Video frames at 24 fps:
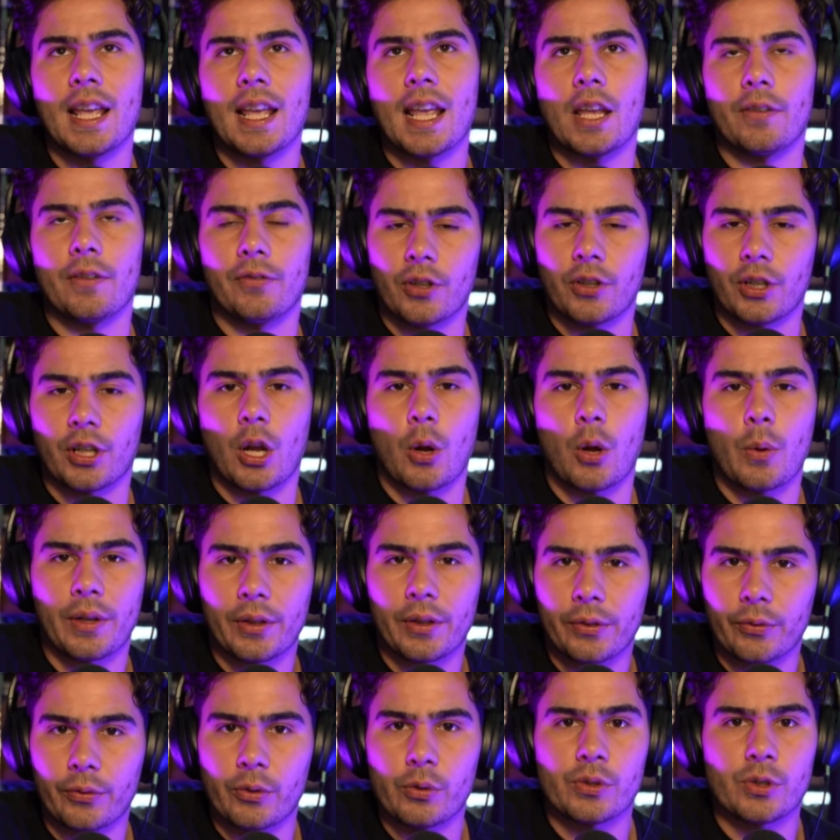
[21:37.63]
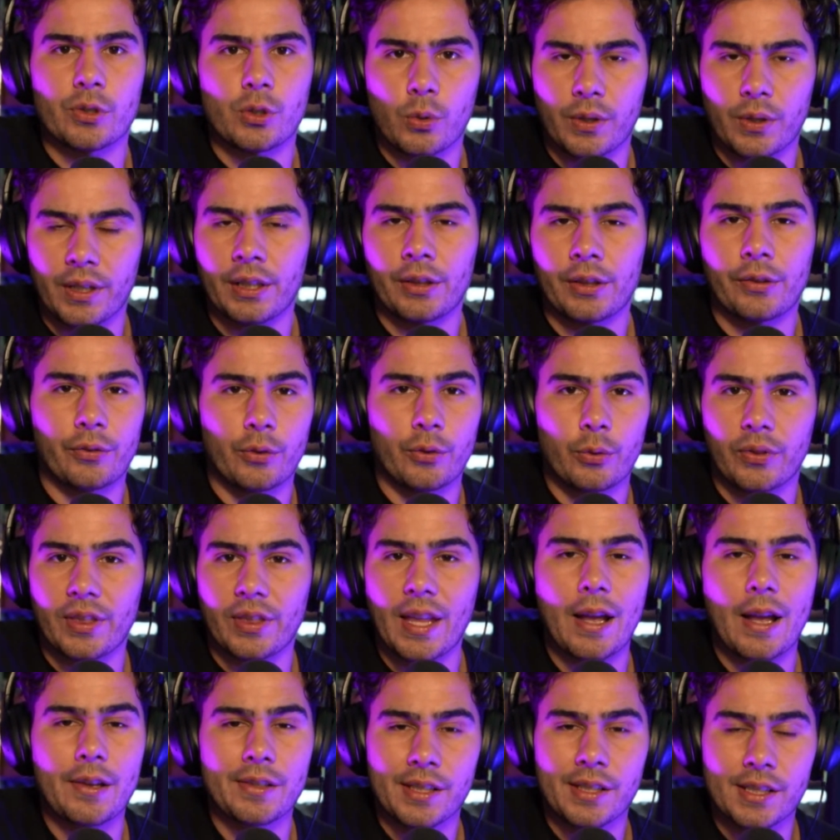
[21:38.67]
if you're going through sorting through
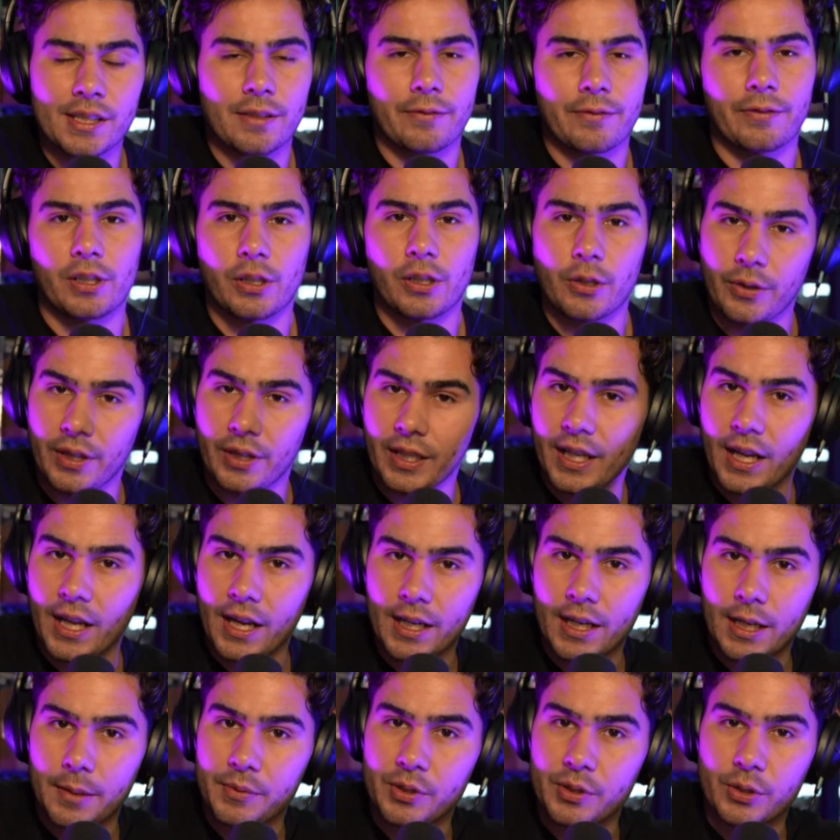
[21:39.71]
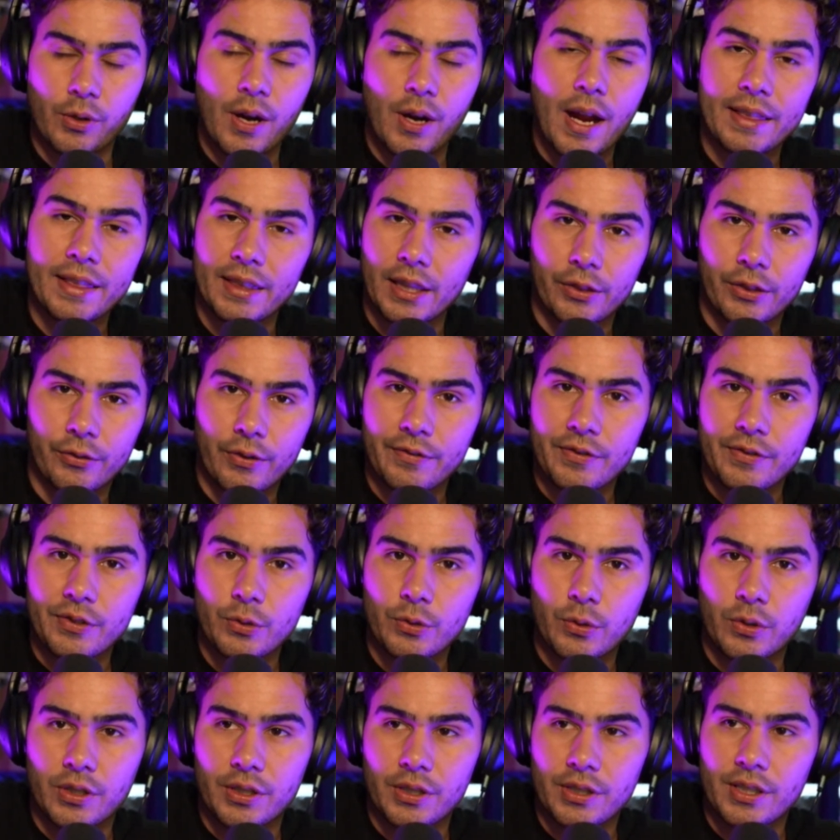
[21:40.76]
thousands of clothing items, or at the thrift
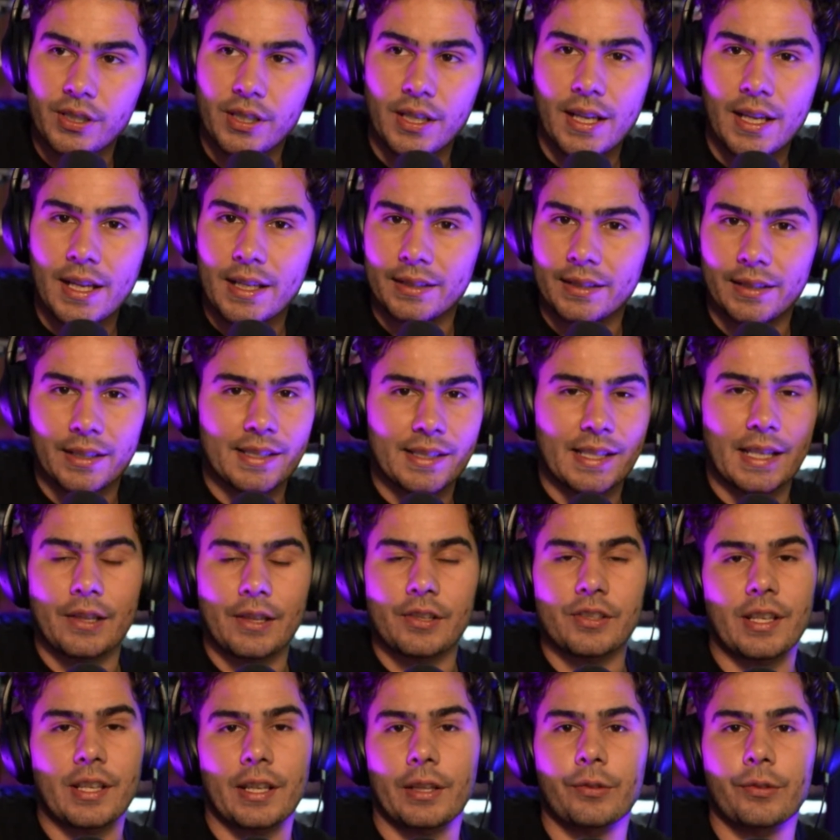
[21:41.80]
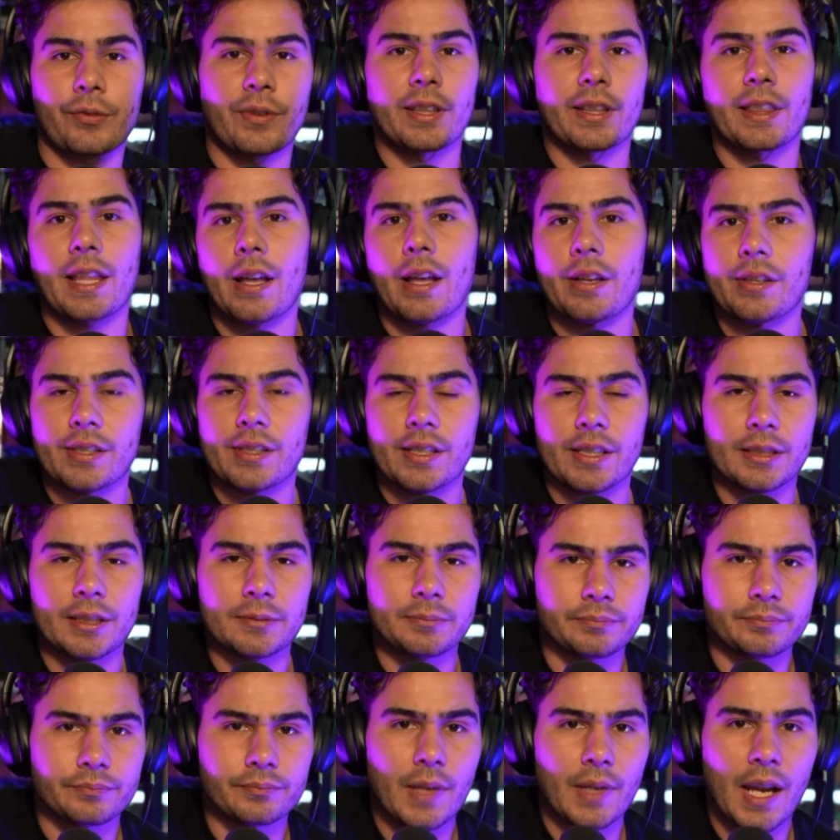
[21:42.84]
stores, let's say there's like
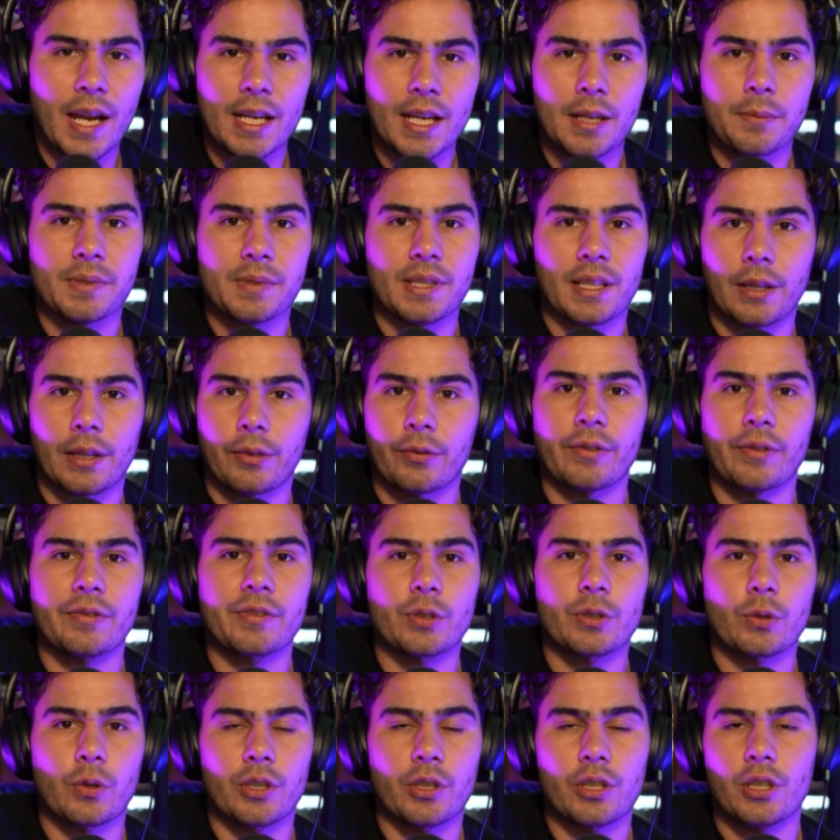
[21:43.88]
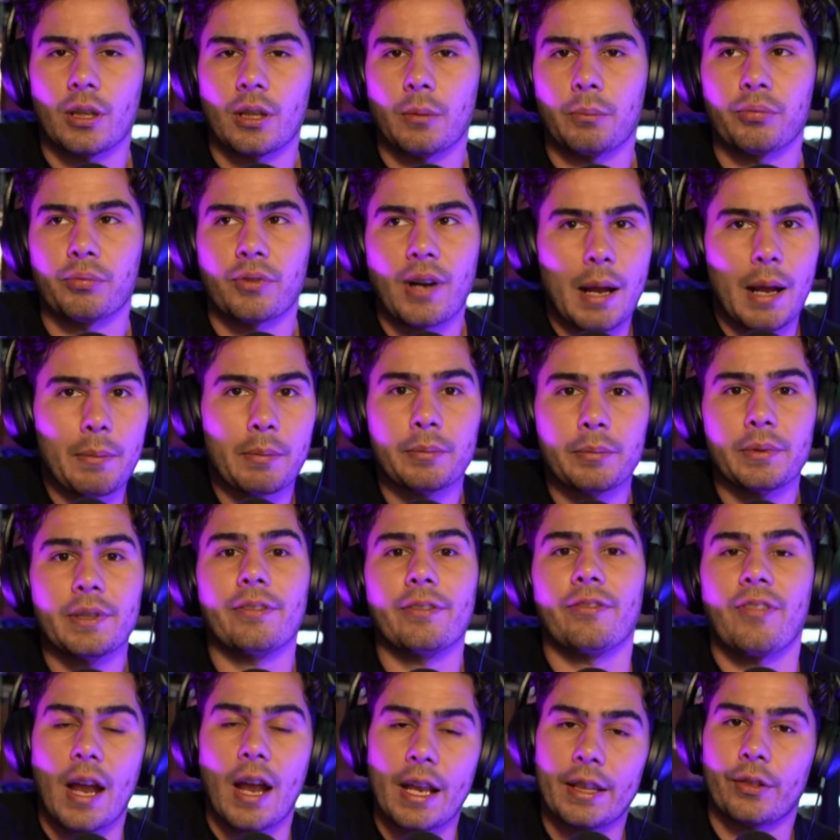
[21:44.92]
3,000 items in the thrift store, you could probably
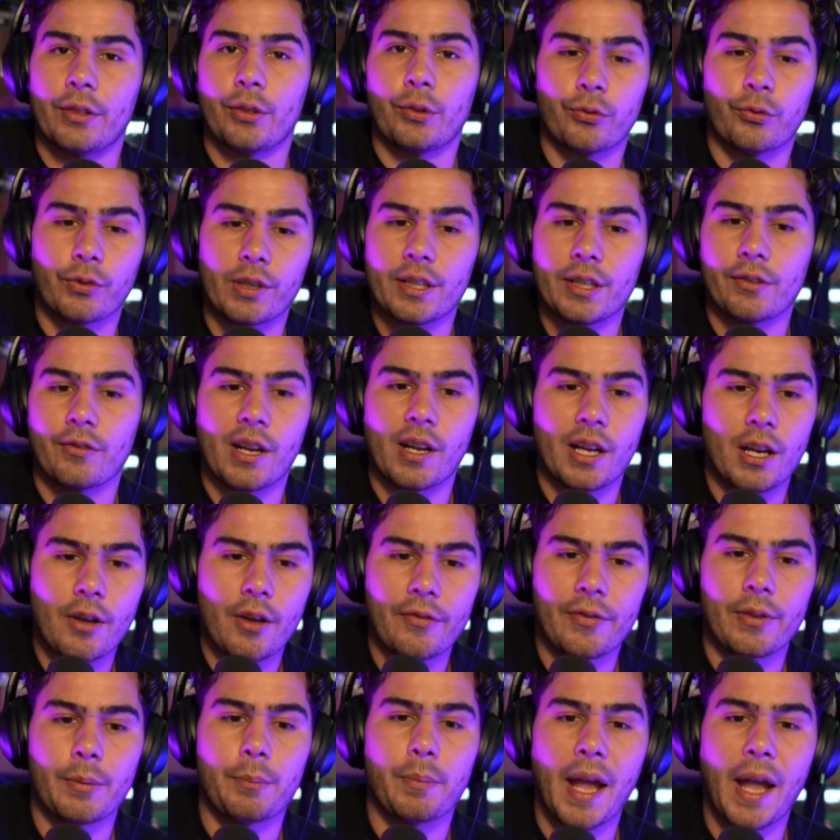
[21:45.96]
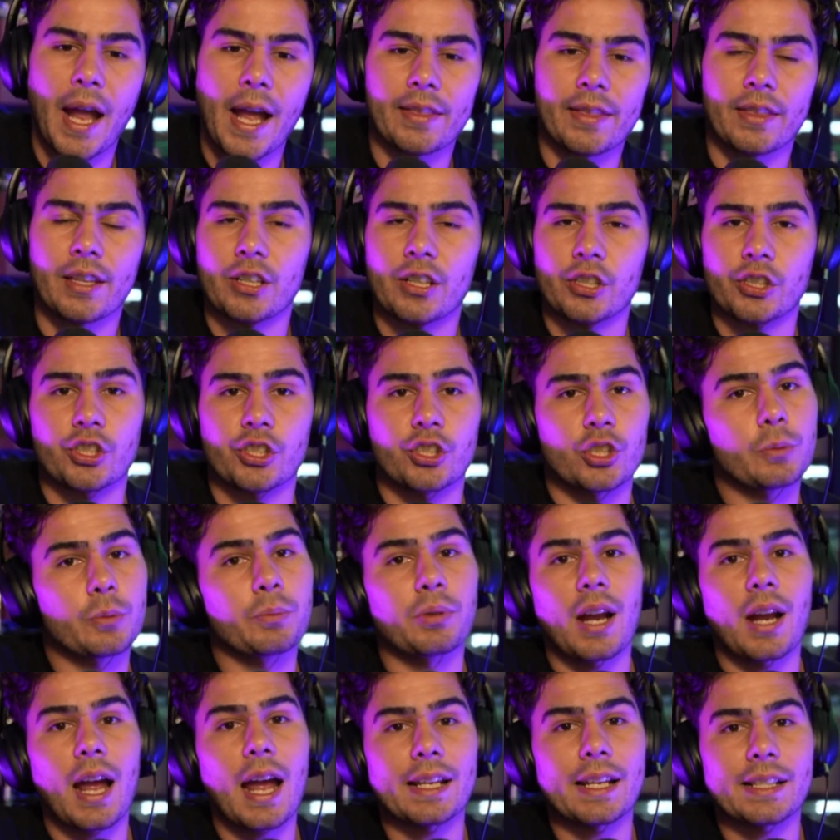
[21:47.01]
find 3 right off the bat that are
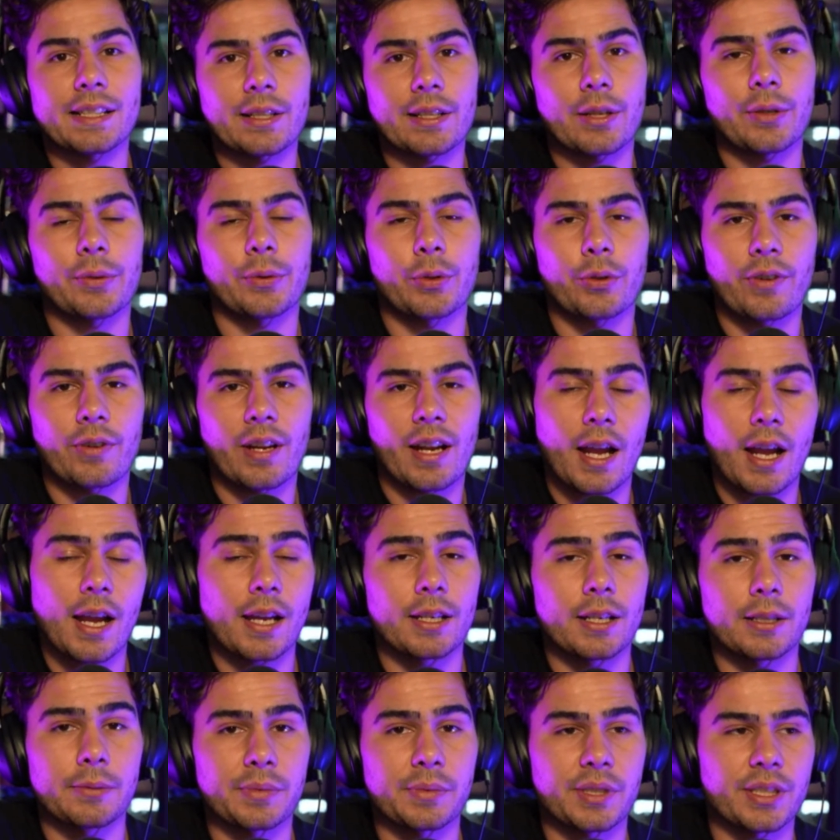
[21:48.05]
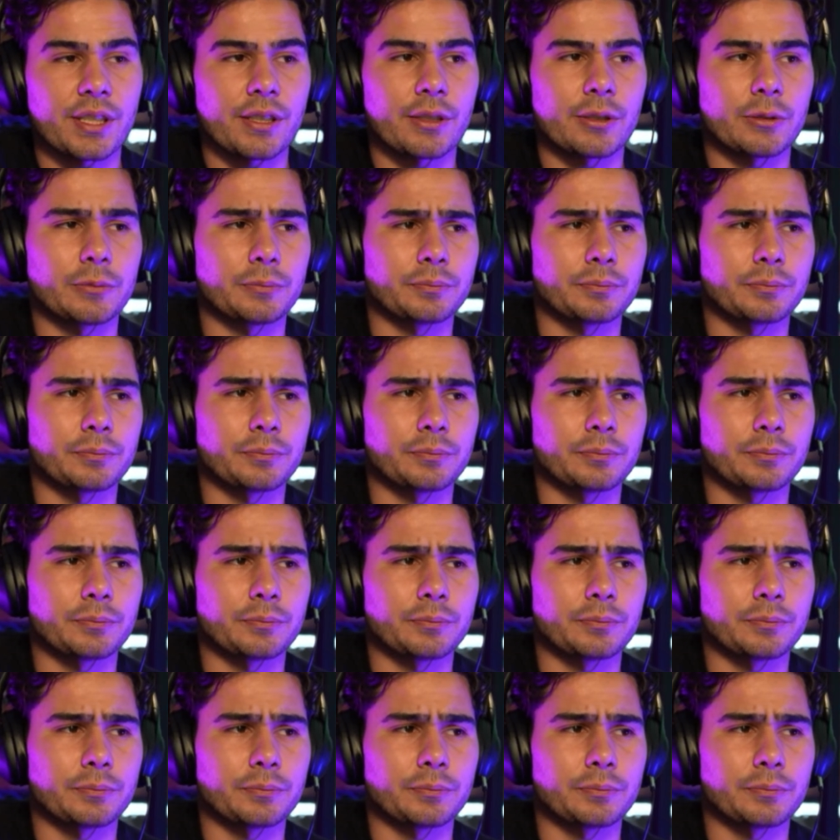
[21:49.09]
super high sell-through rate items. So